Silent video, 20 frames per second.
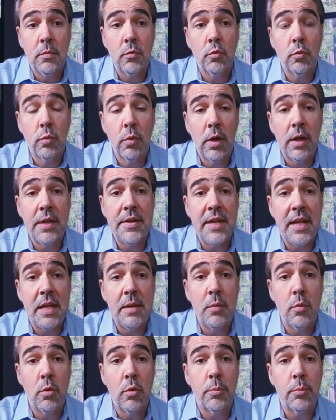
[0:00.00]
run a
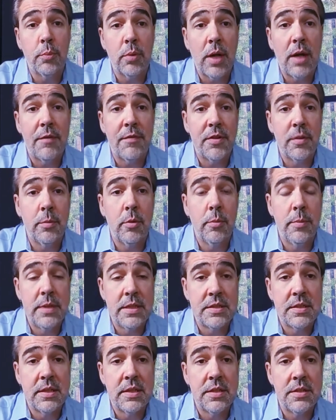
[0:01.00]
more profitable
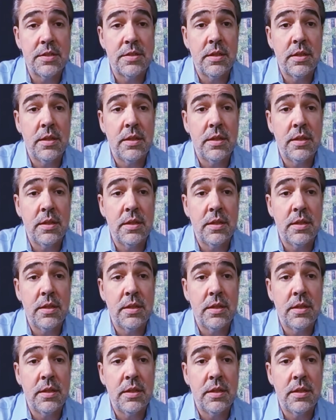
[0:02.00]
business,